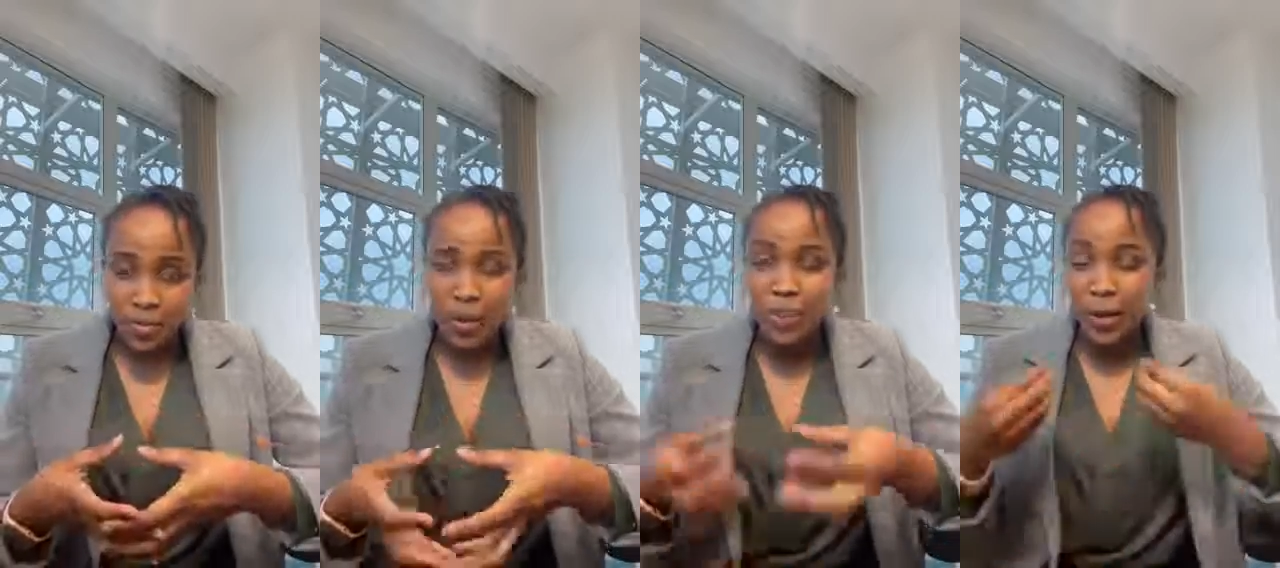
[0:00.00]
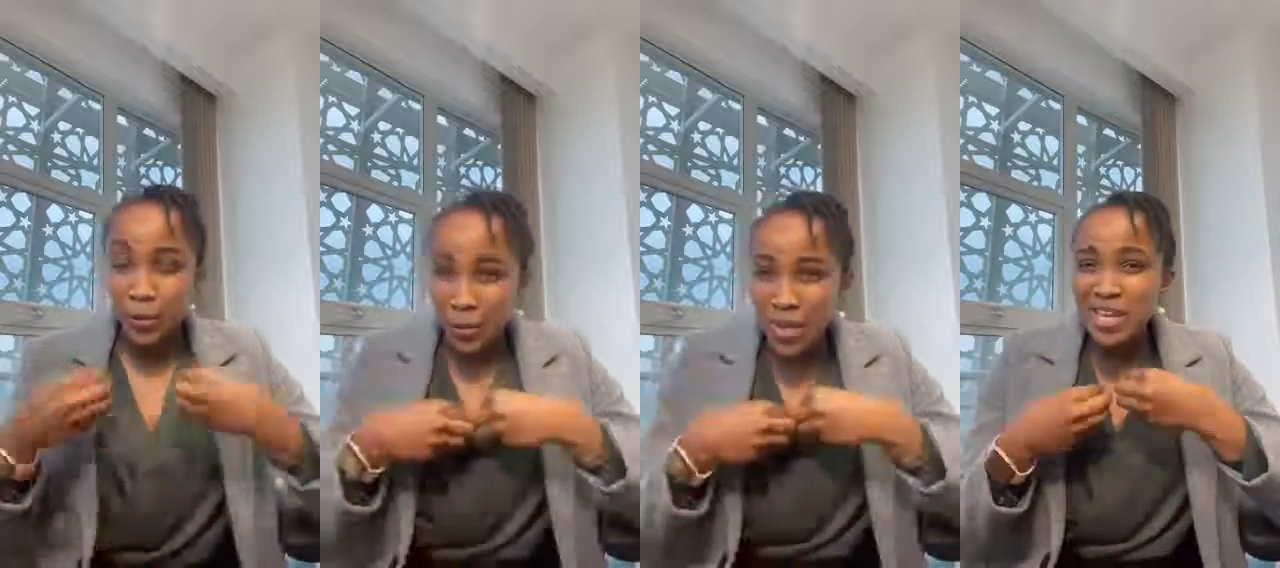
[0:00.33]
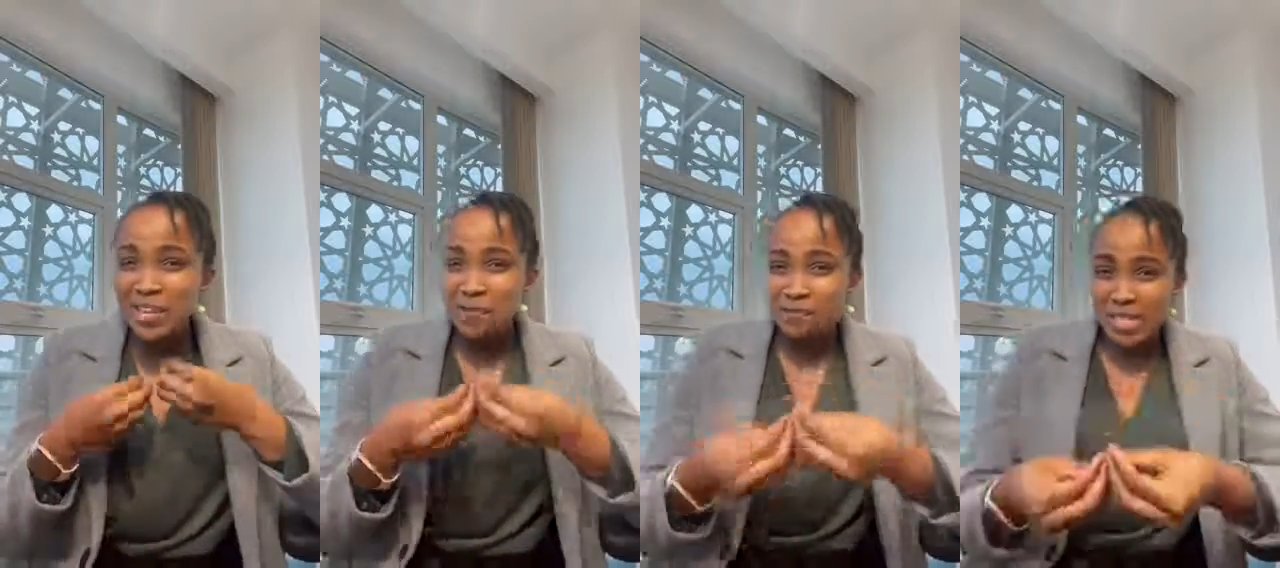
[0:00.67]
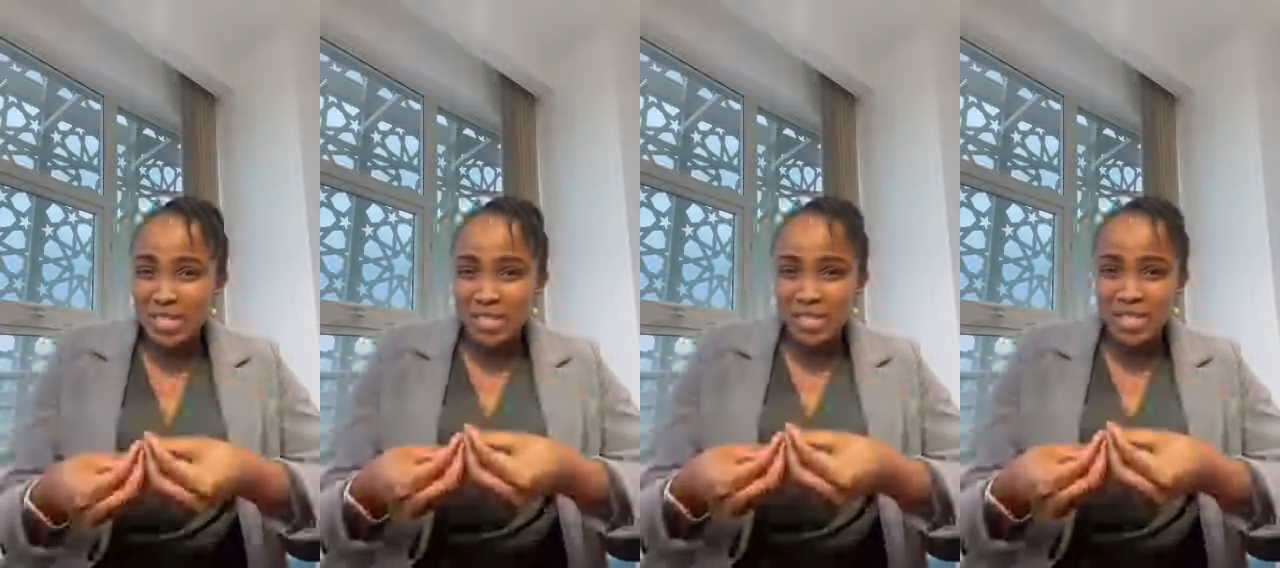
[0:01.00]
that we
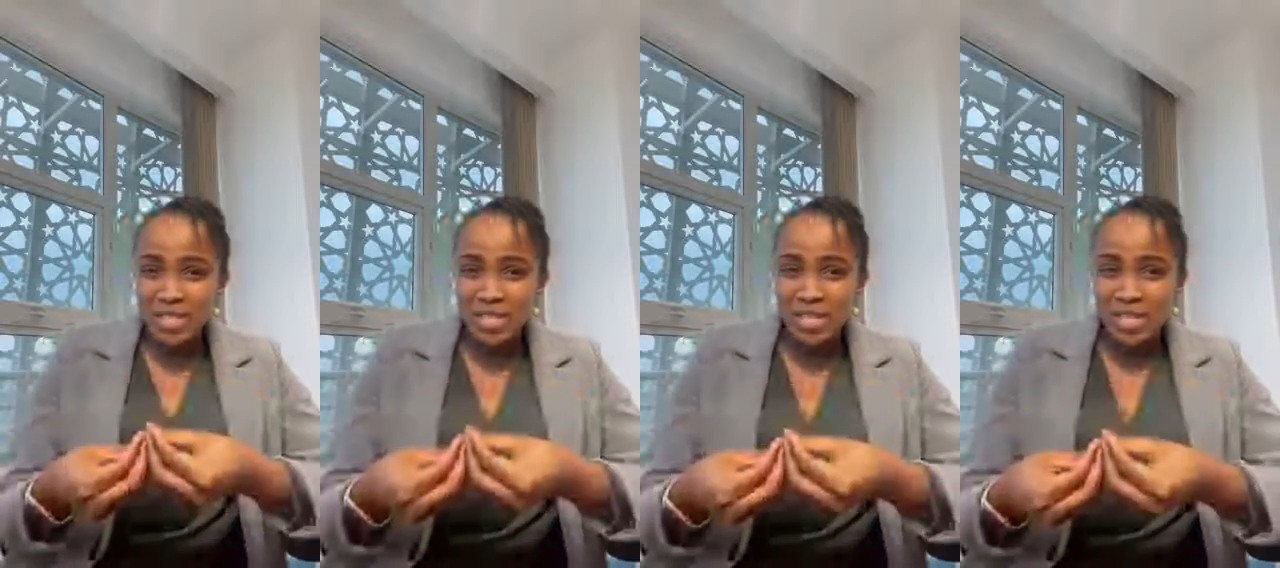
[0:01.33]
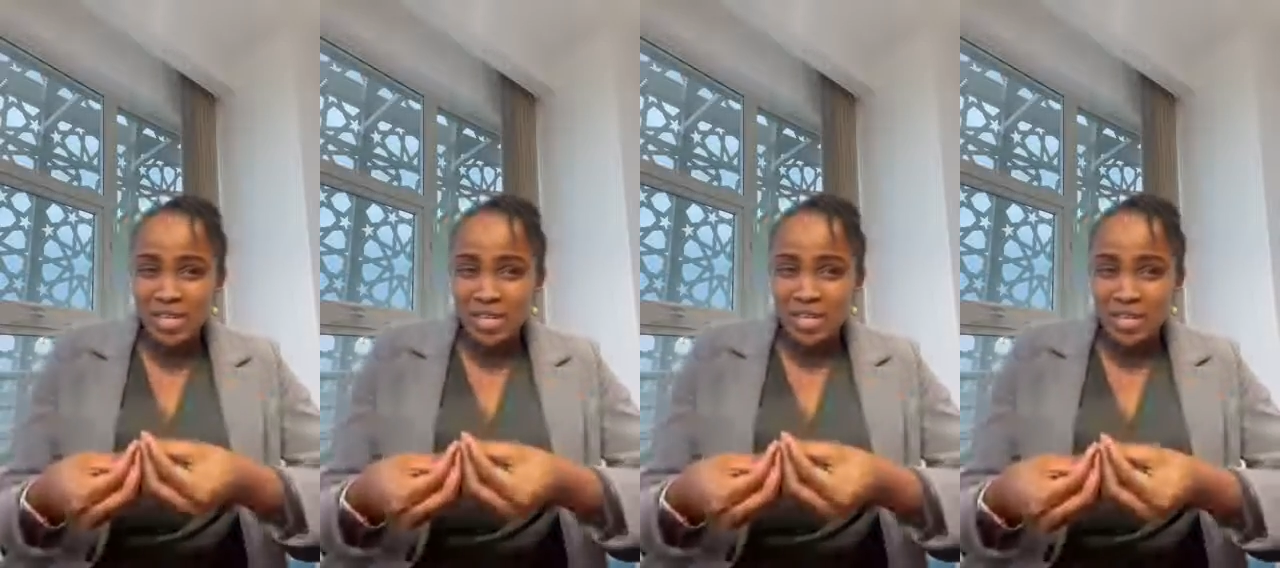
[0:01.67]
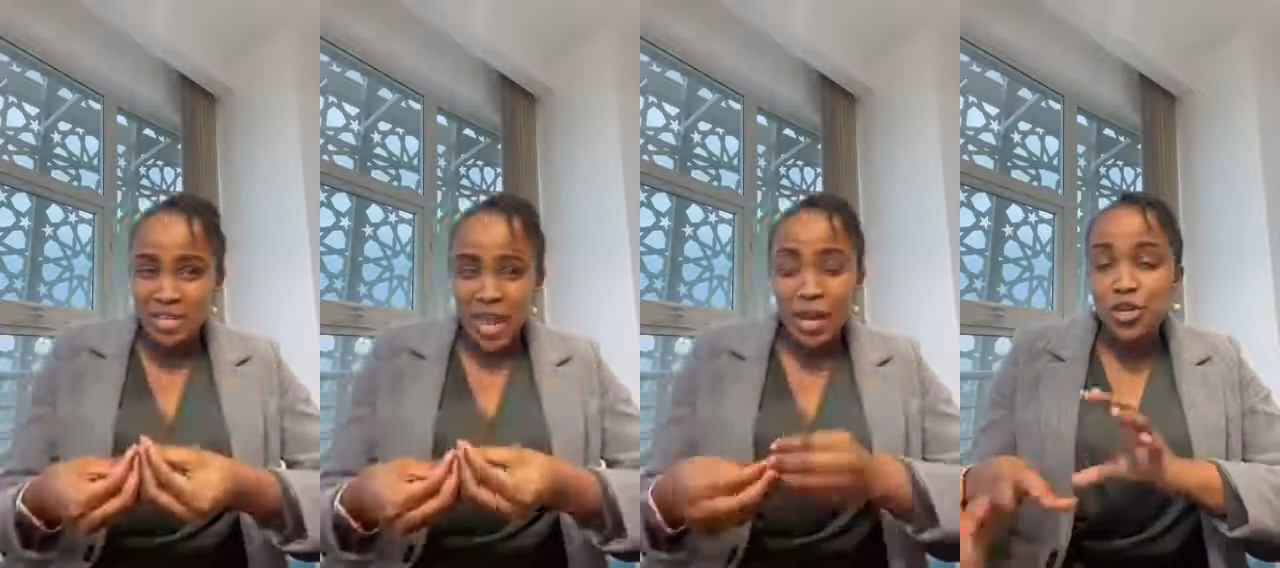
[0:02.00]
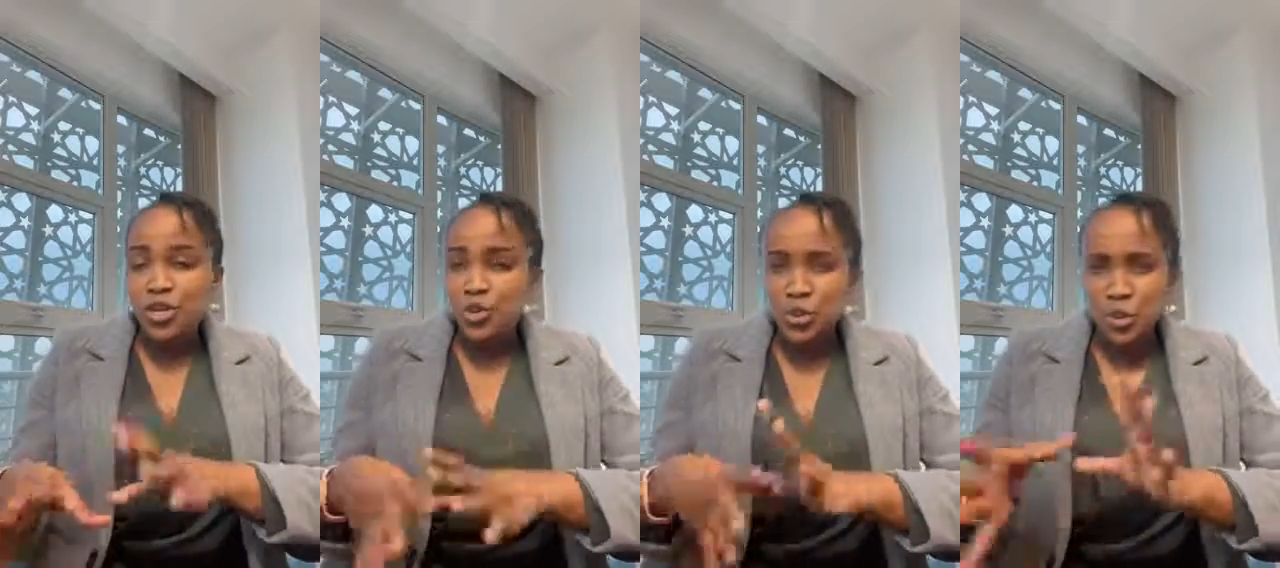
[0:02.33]
invested? And
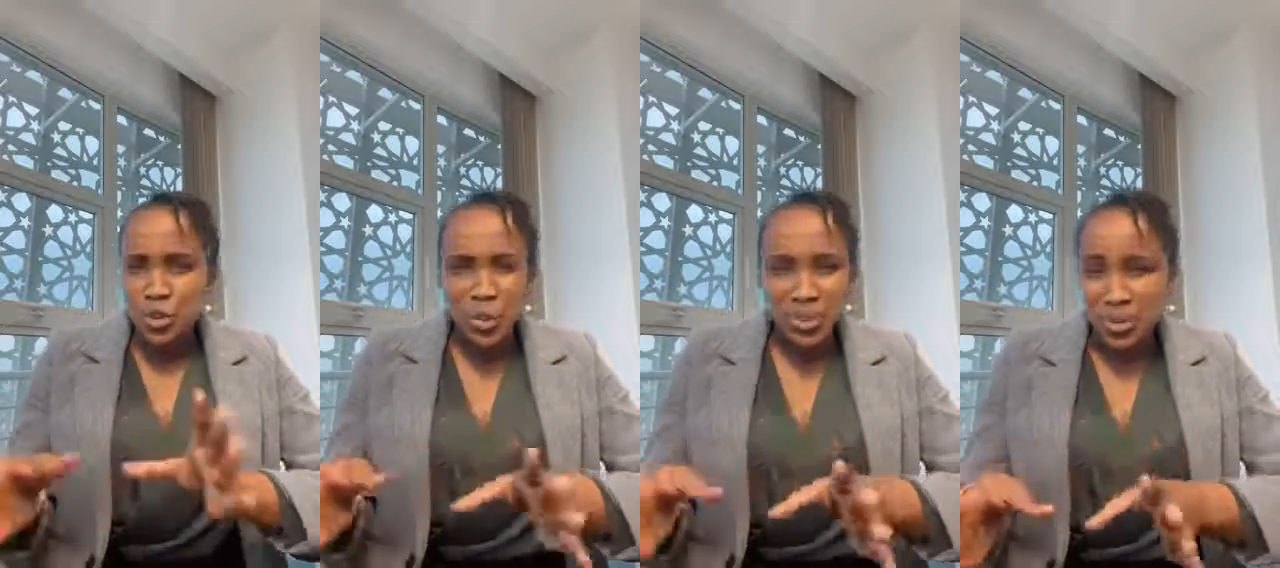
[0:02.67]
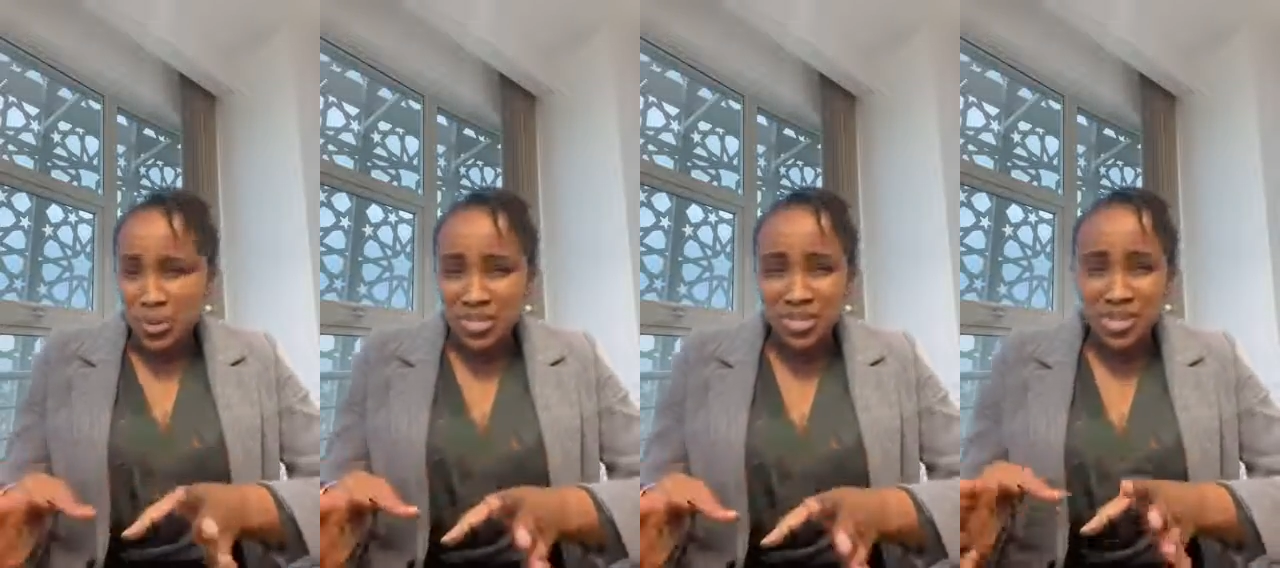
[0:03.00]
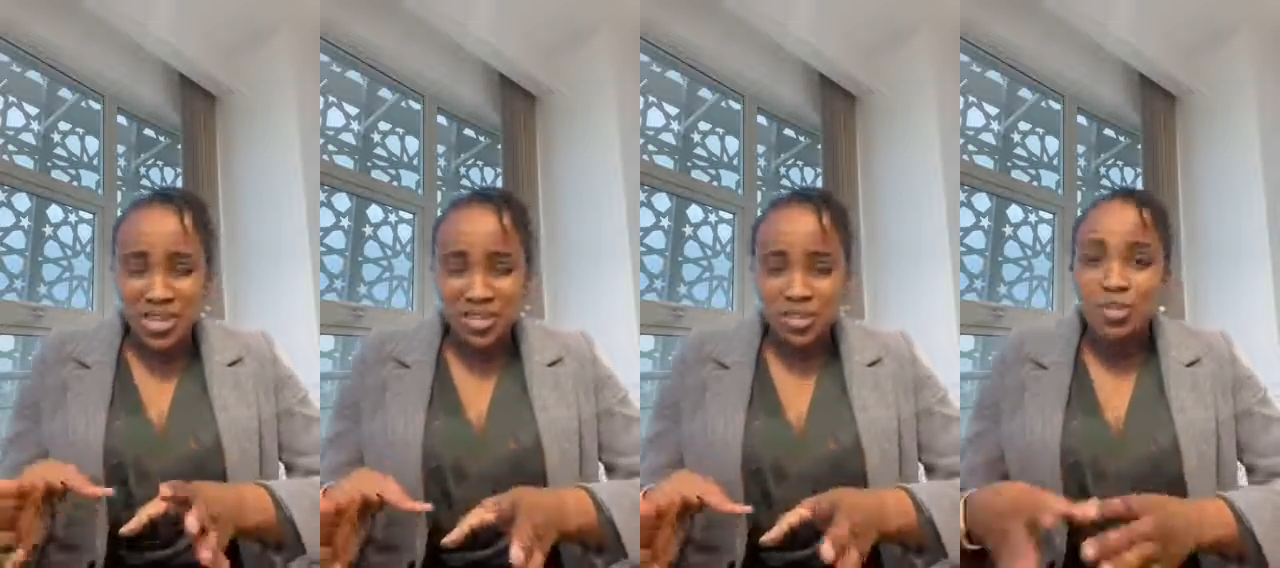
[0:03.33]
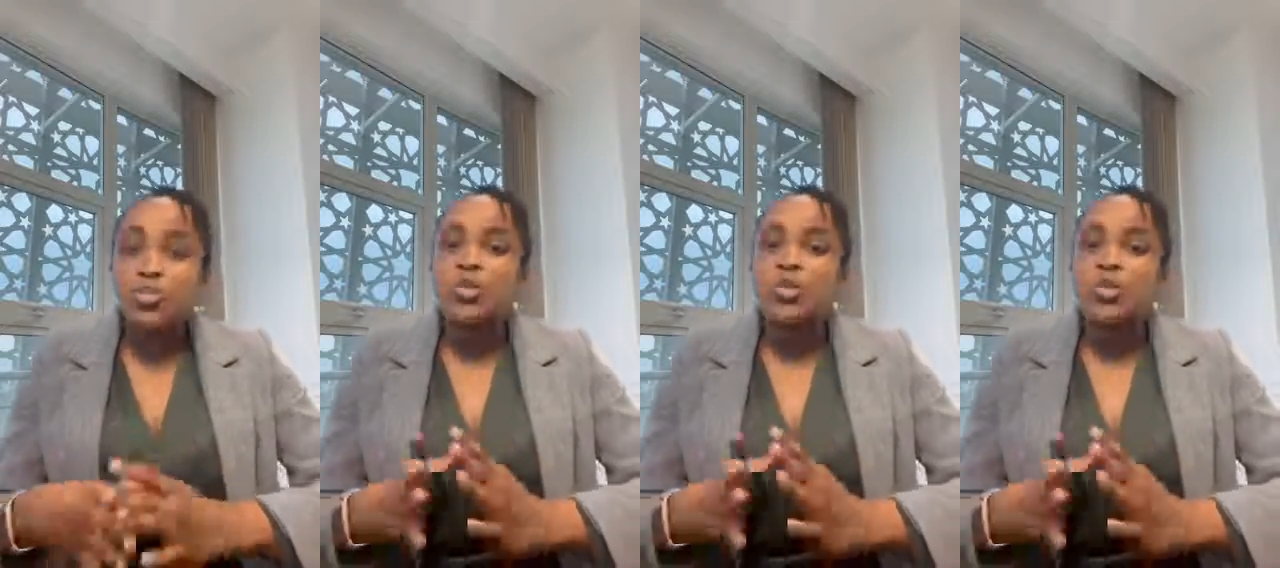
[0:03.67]
you could hold on to the interest,